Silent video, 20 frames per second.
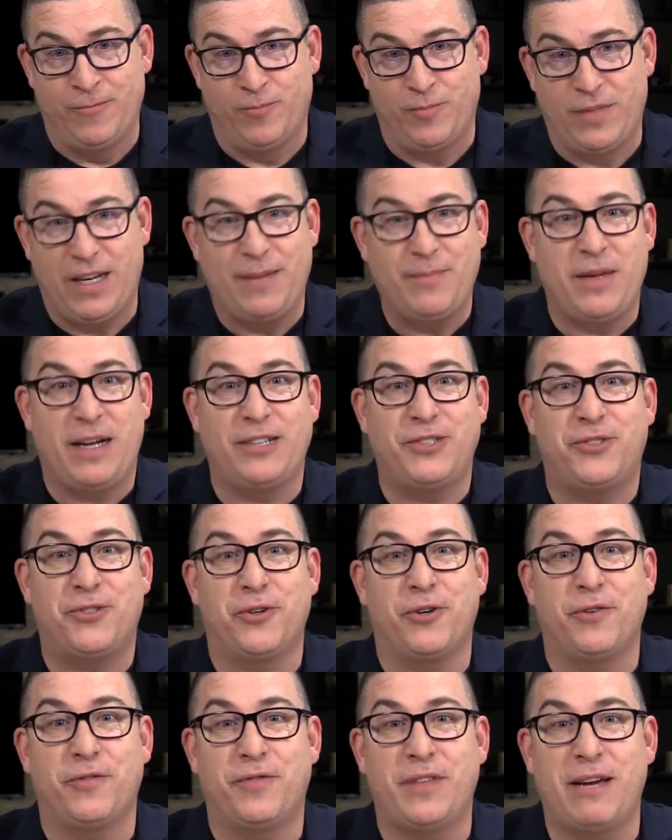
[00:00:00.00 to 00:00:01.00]
And I'm not
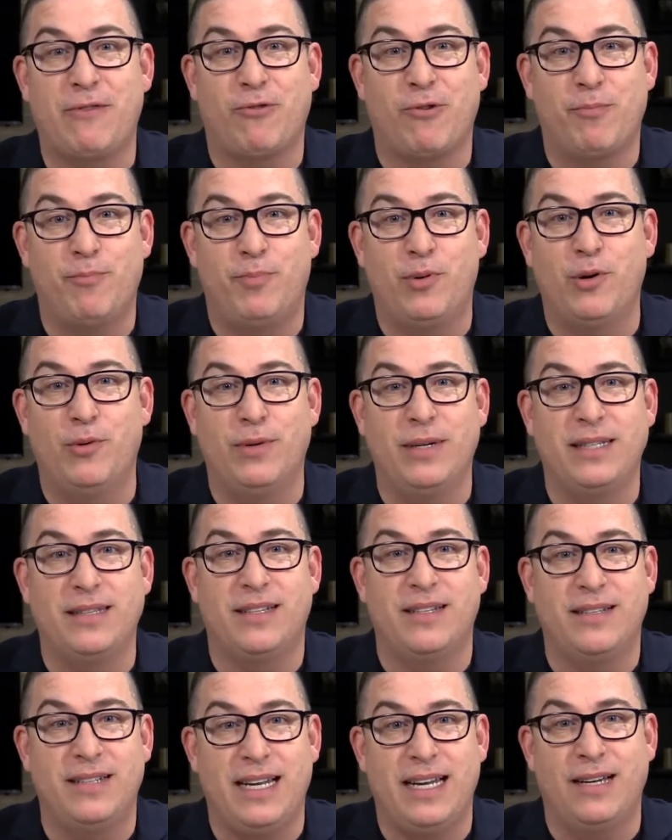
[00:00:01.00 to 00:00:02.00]
sure if they were booing
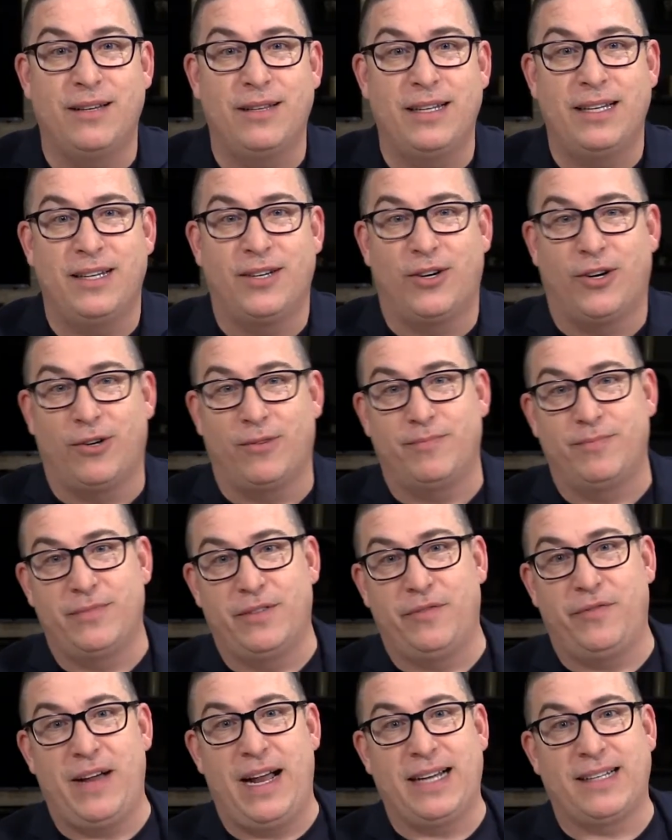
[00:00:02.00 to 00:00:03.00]
the kneeling or
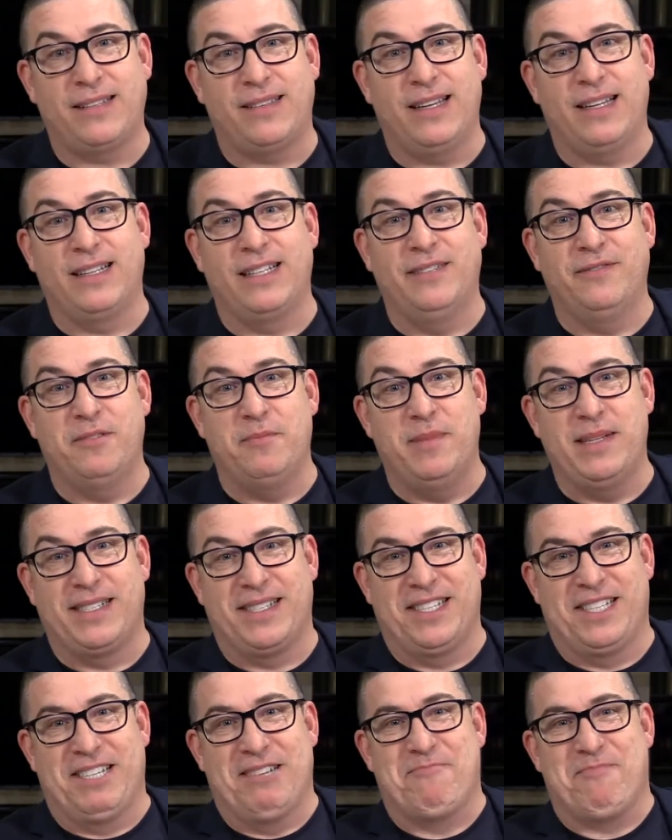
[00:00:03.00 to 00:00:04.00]
the fact that they live in
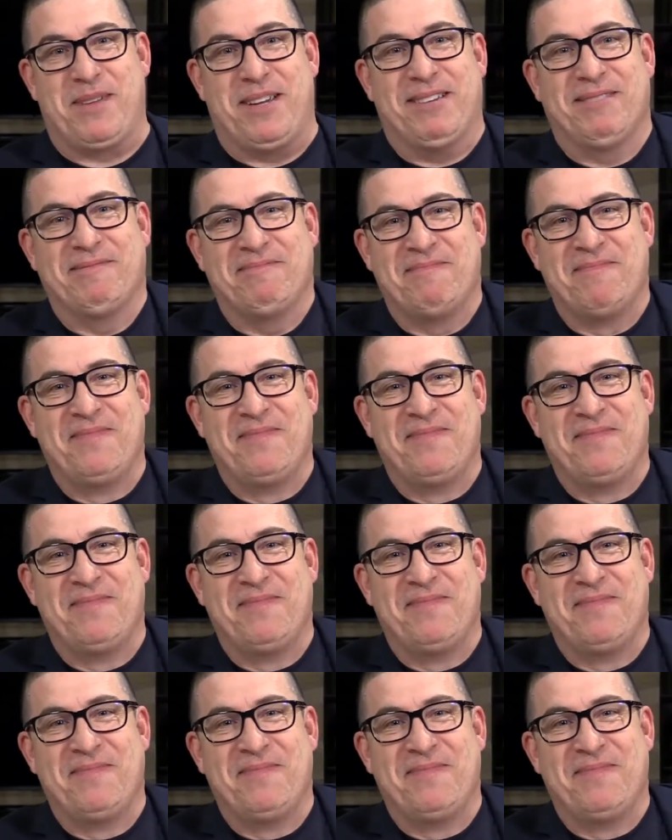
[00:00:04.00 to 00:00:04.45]
Mississippi.